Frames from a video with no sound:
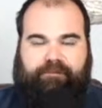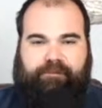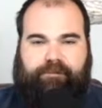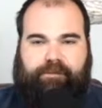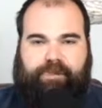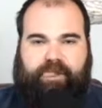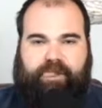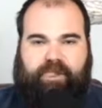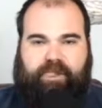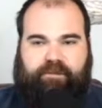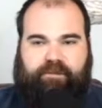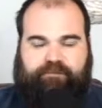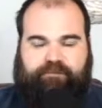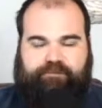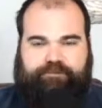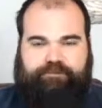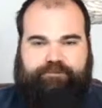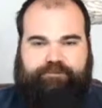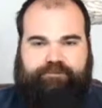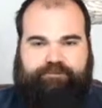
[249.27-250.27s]

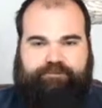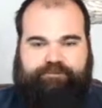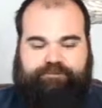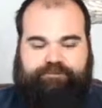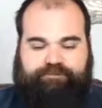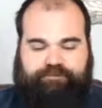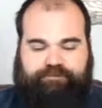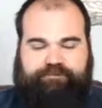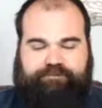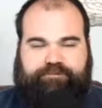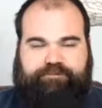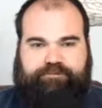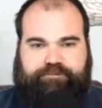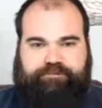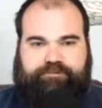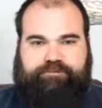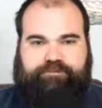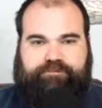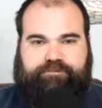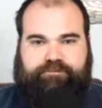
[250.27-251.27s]

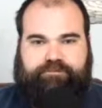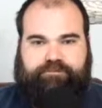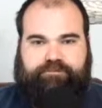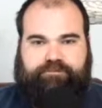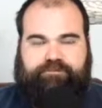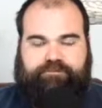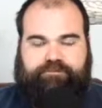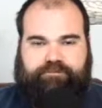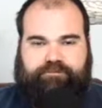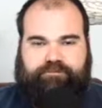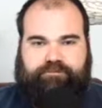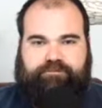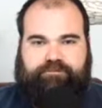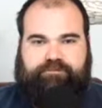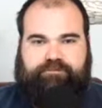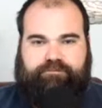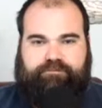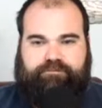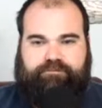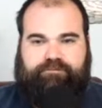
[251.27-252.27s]

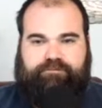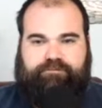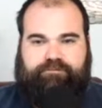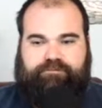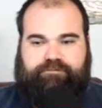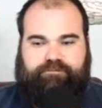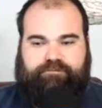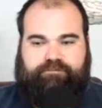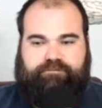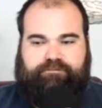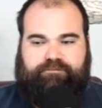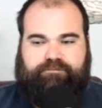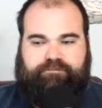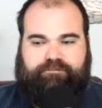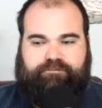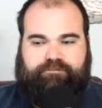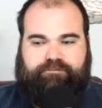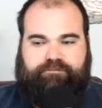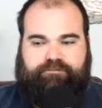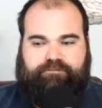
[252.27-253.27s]

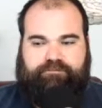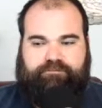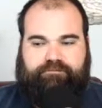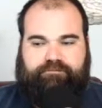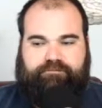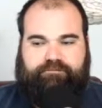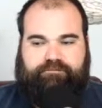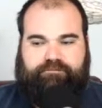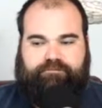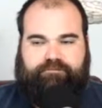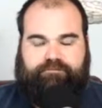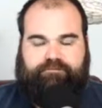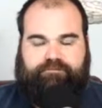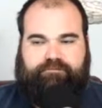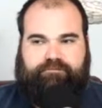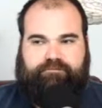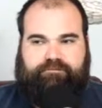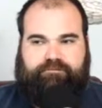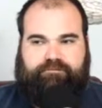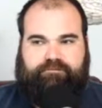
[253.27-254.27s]

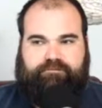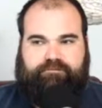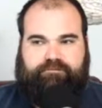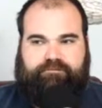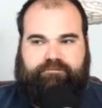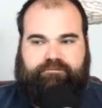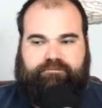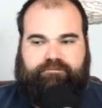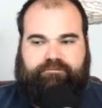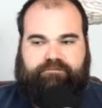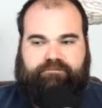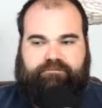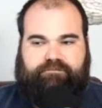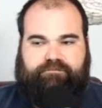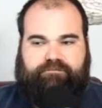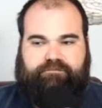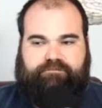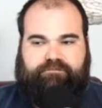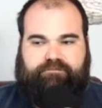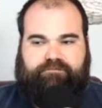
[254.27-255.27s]

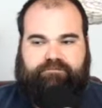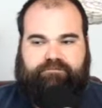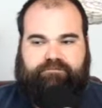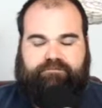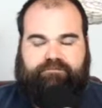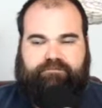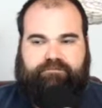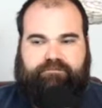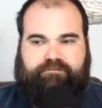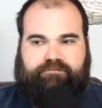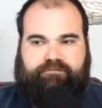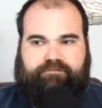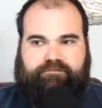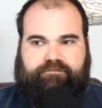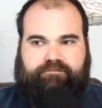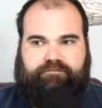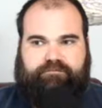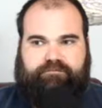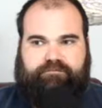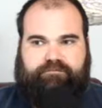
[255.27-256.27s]

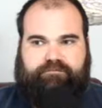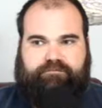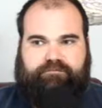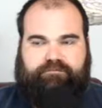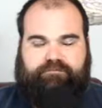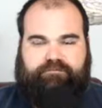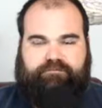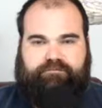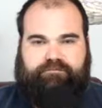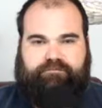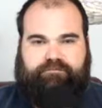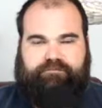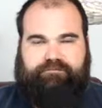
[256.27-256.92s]
(not speaking)